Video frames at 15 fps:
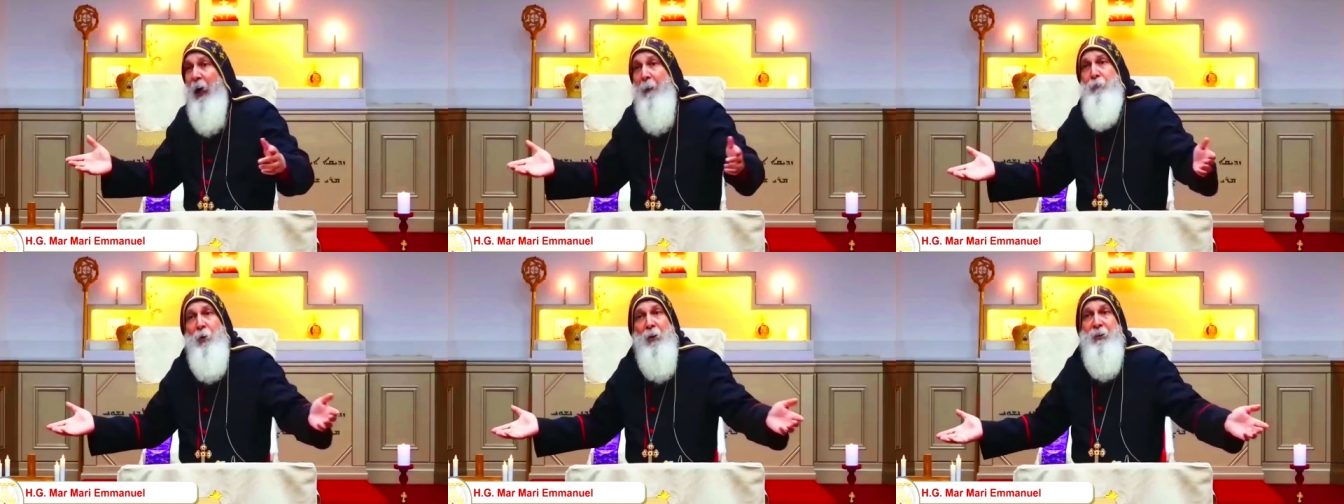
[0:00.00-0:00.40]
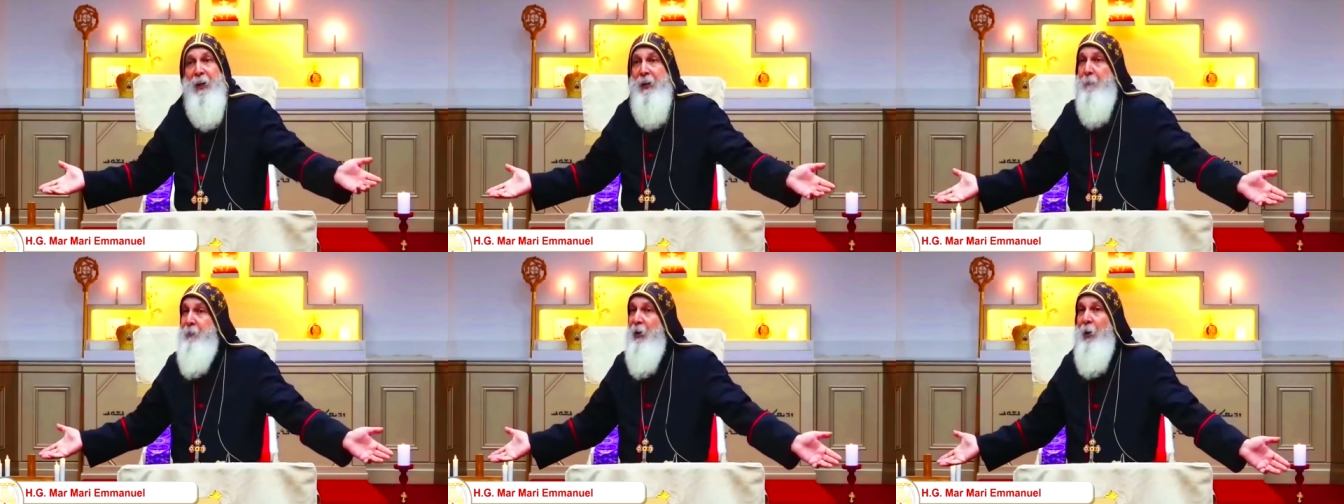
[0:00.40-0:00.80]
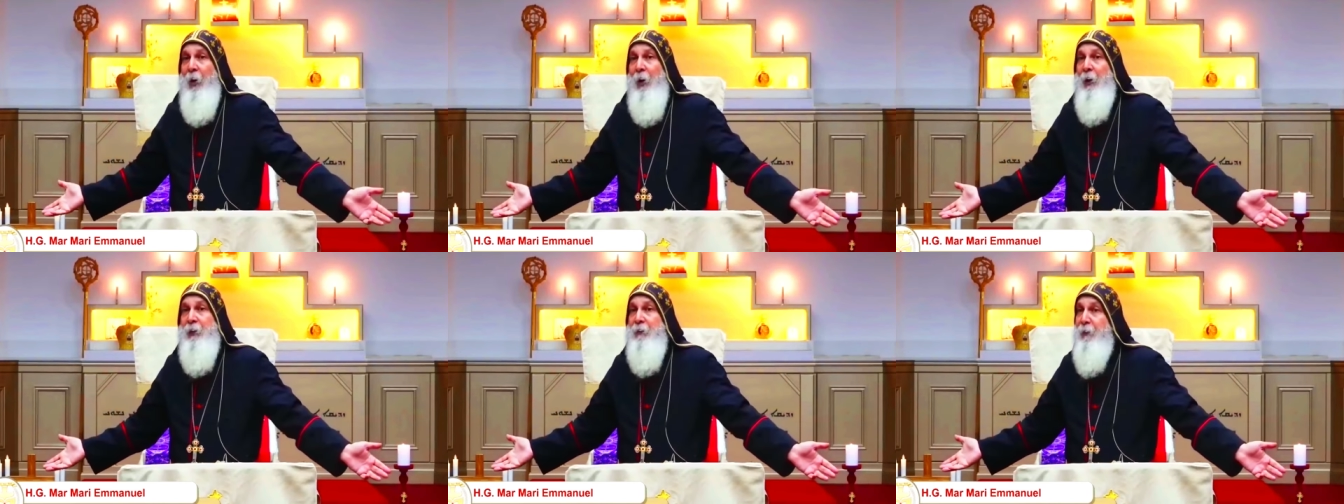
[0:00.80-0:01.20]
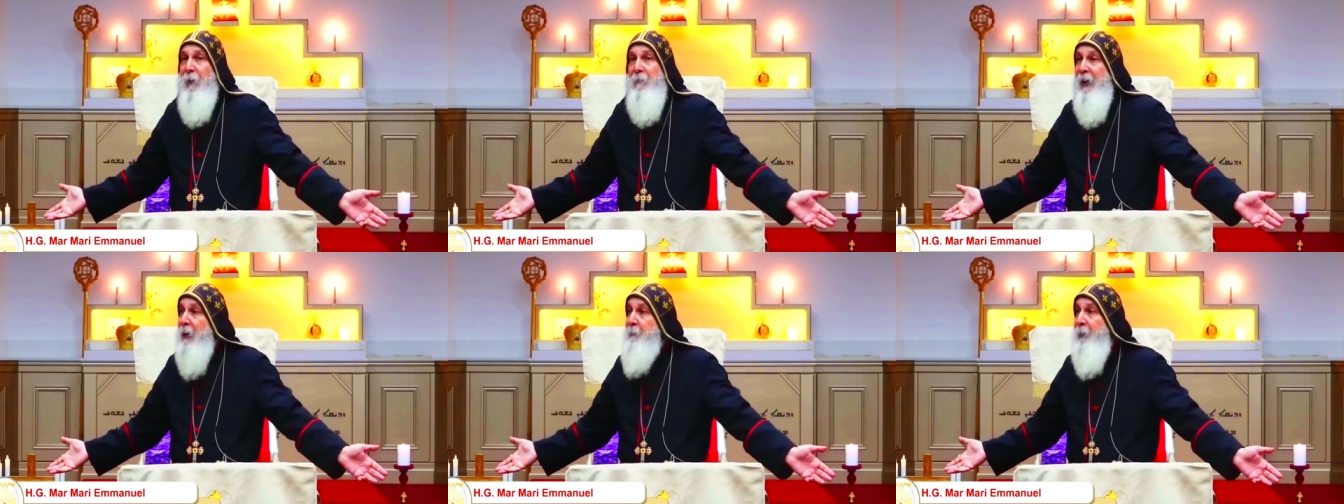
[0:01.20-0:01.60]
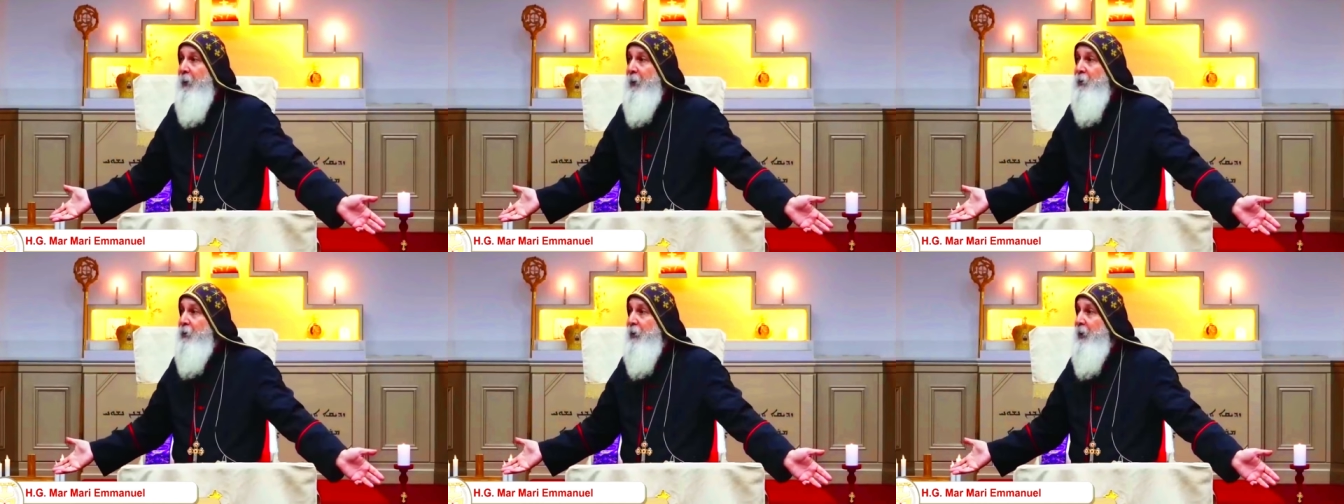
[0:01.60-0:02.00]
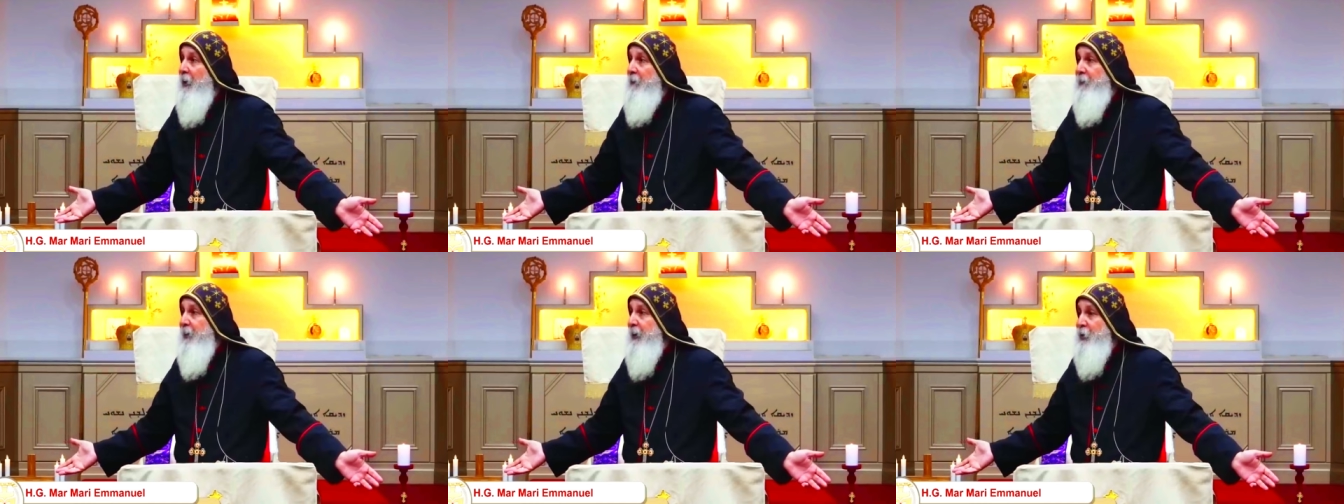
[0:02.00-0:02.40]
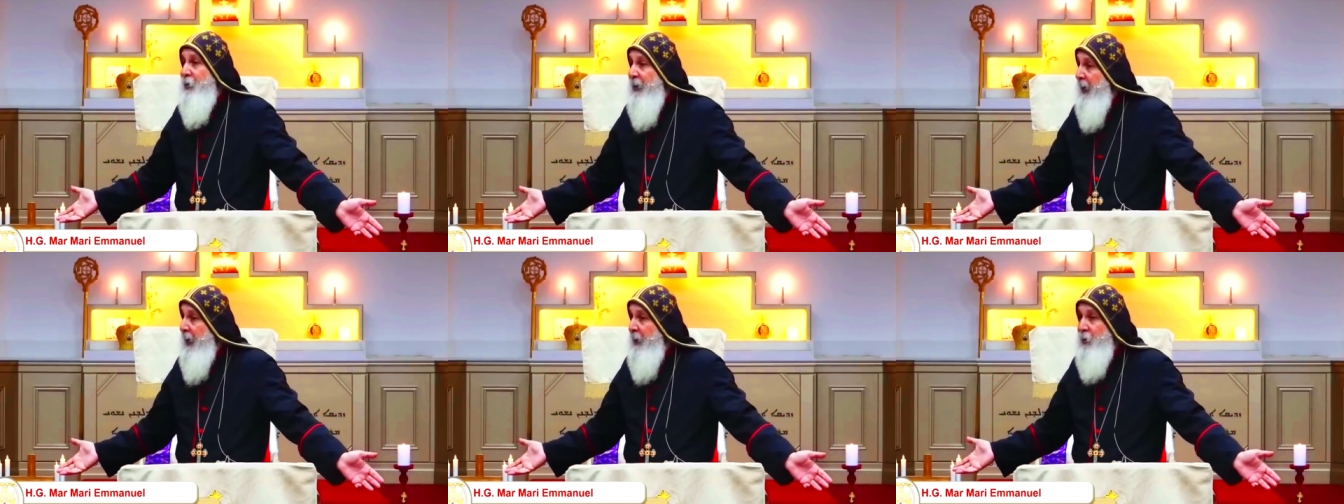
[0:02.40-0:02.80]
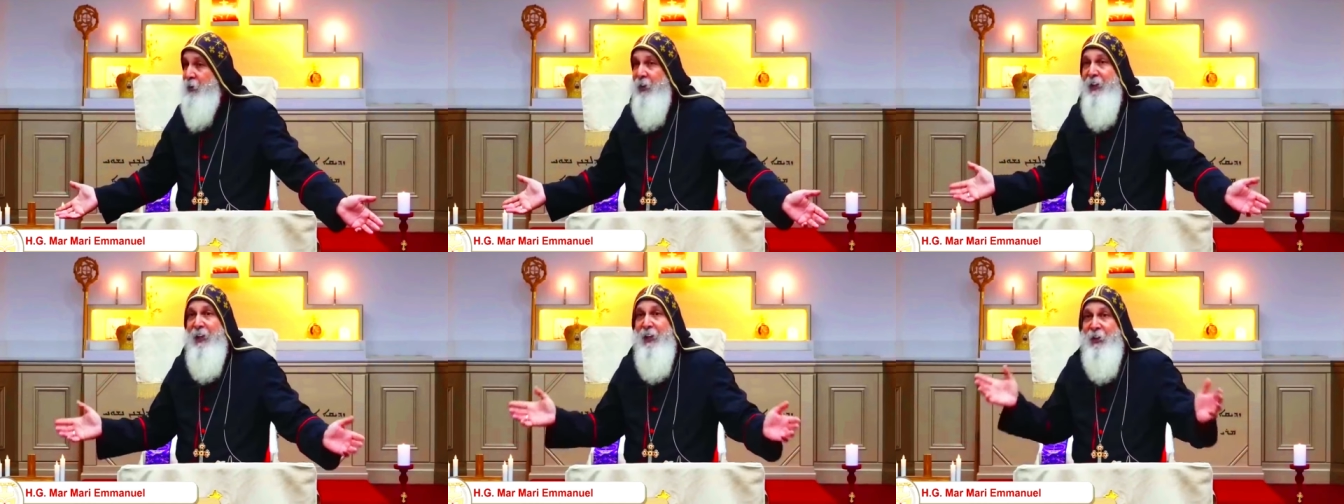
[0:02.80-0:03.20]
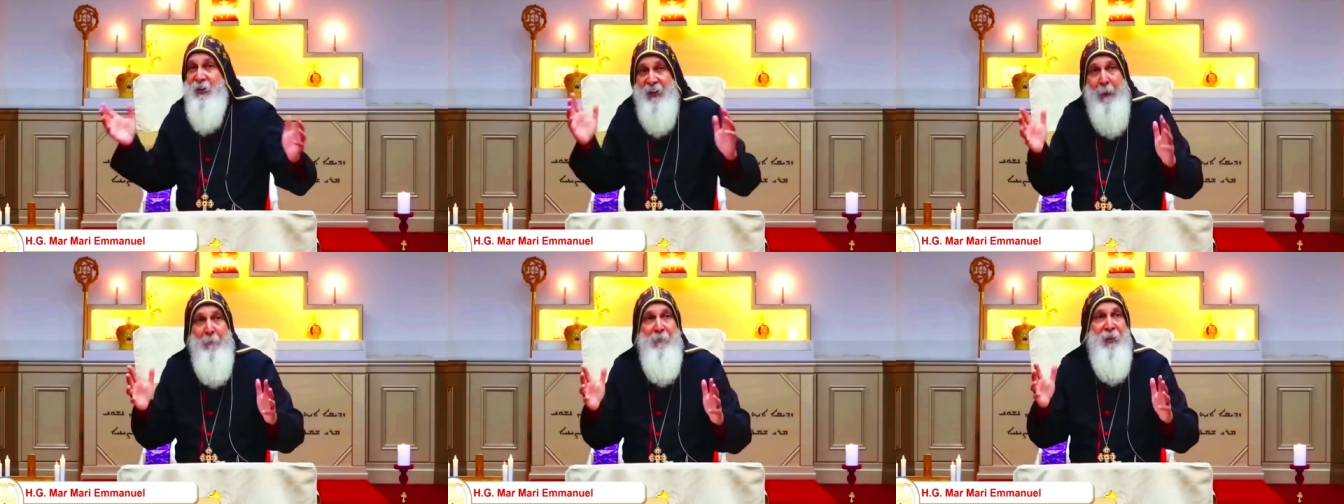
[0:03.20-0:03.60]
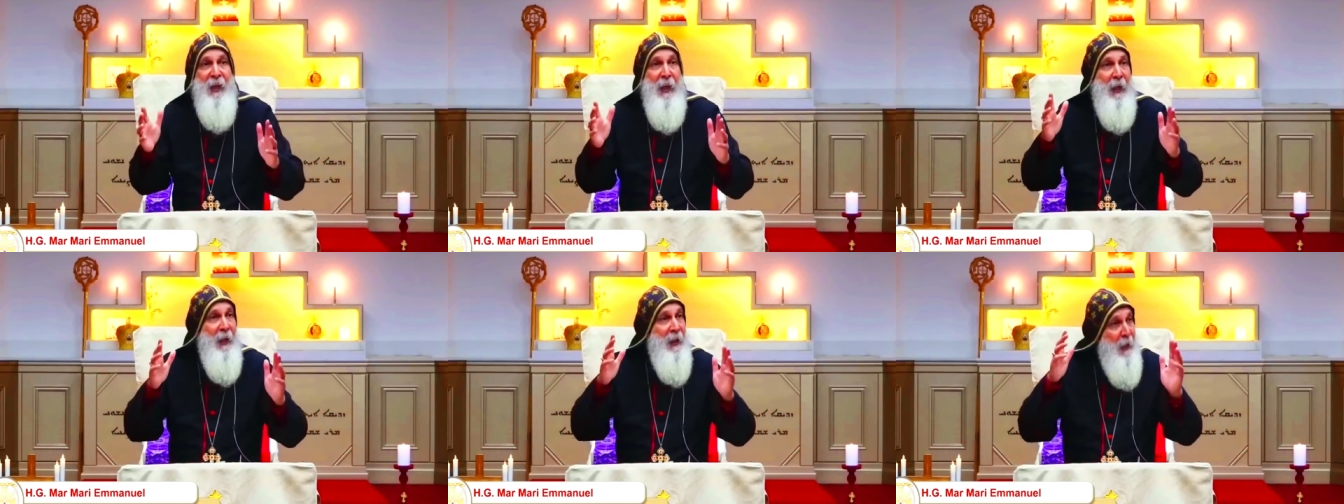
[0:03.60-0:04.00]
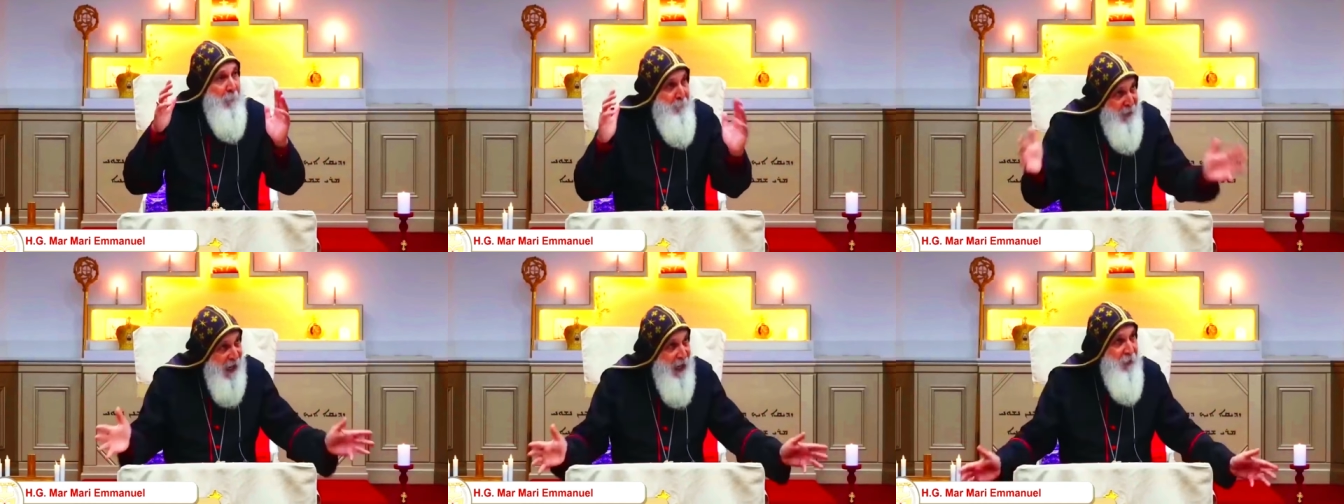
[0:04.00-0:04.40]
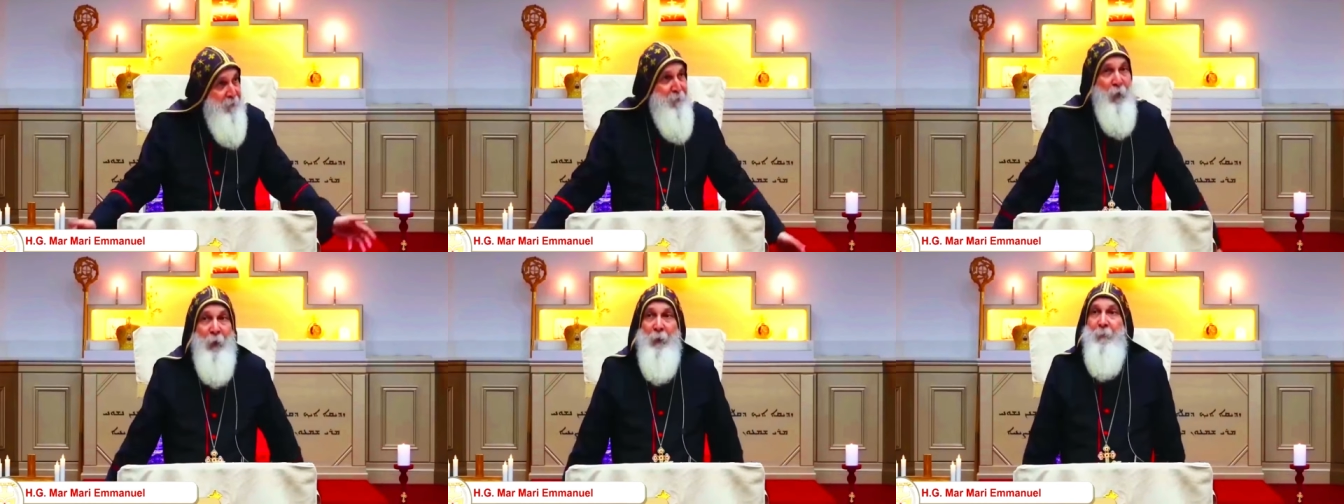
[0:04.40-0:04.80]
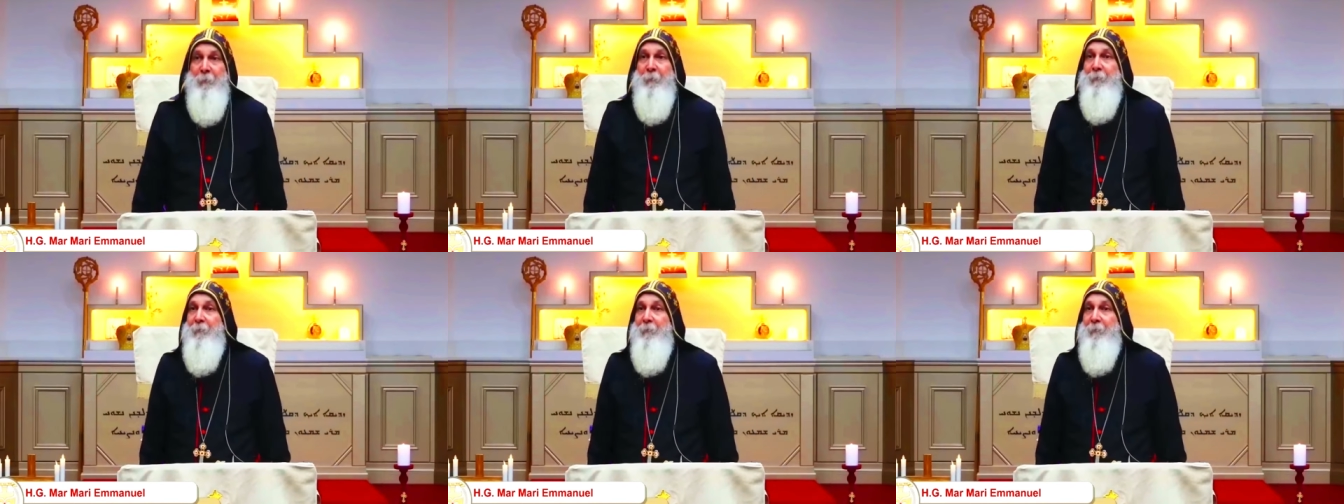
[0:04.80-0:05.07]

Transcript: I'm not going to be hurt from that person if he says something painful.